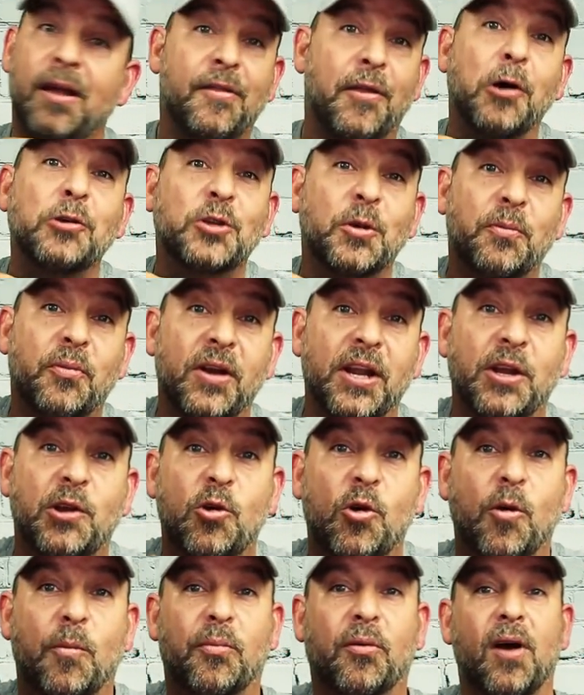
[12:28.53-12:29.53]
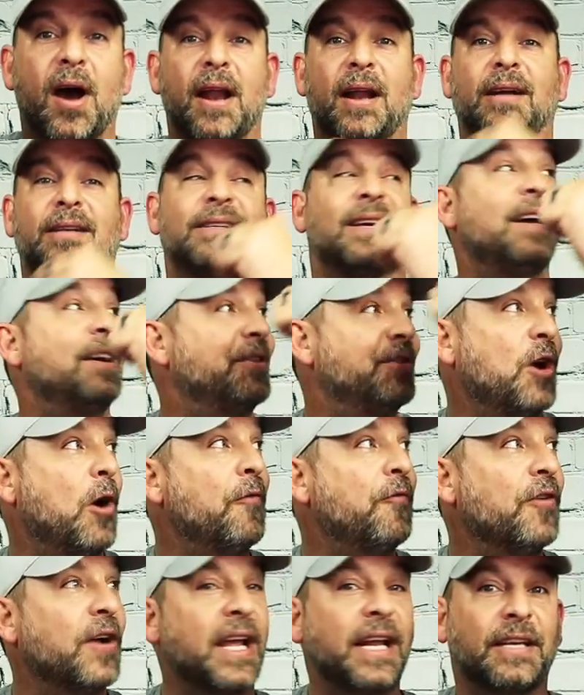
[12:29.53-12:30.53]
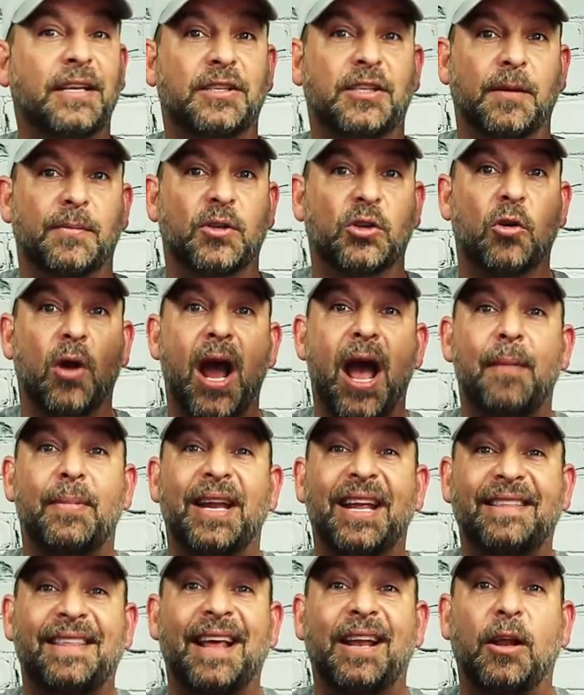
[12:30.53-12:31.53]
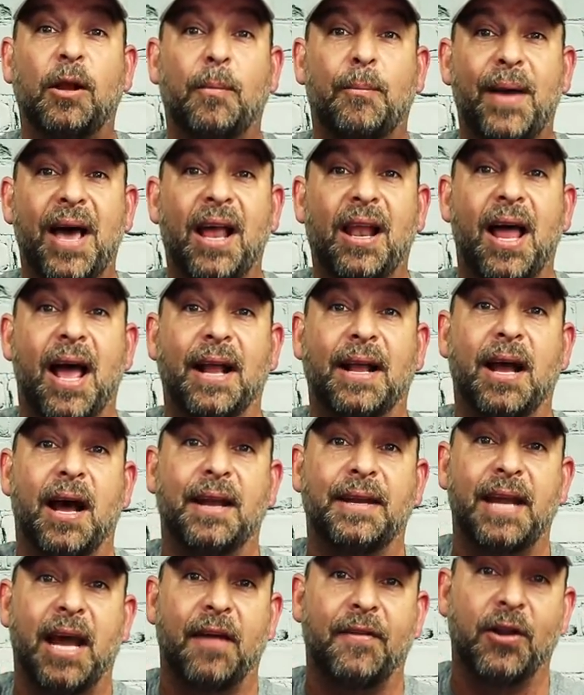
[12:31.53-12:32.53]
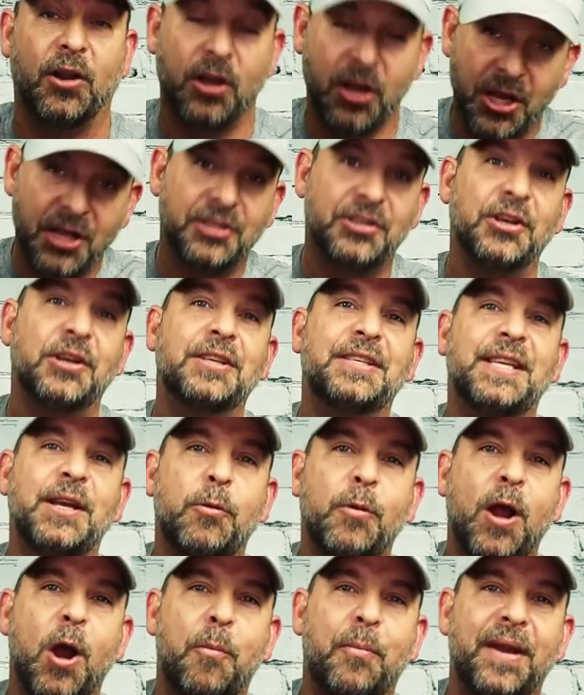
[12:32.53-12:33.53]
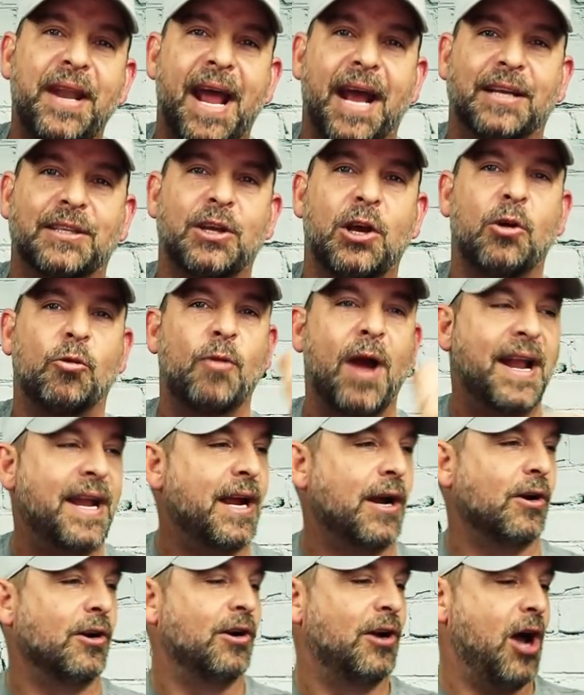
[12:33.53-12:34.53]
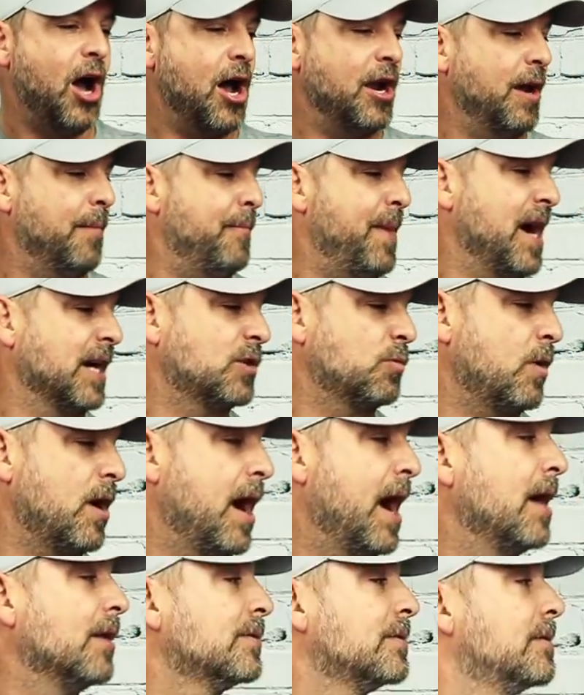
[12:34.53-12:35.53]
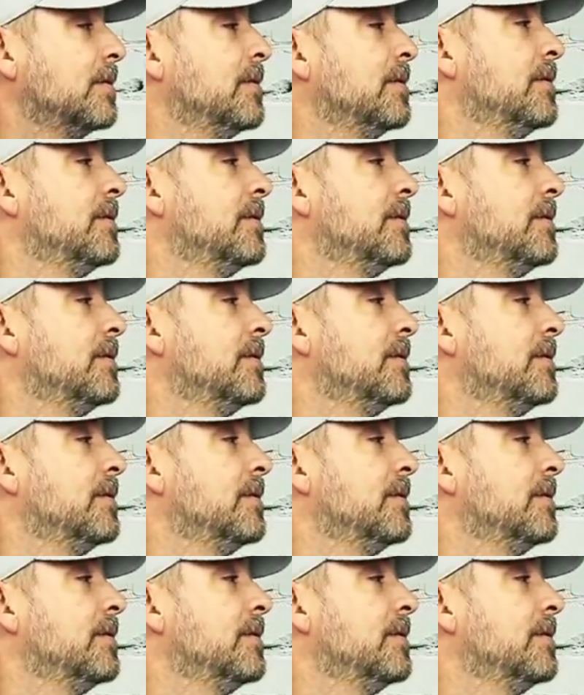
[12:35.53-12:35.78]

Those are pretty cool products. Don't forget to subscribe and hit that little bell icon down there so you can see what we open next, right here on Unbox Warehouse.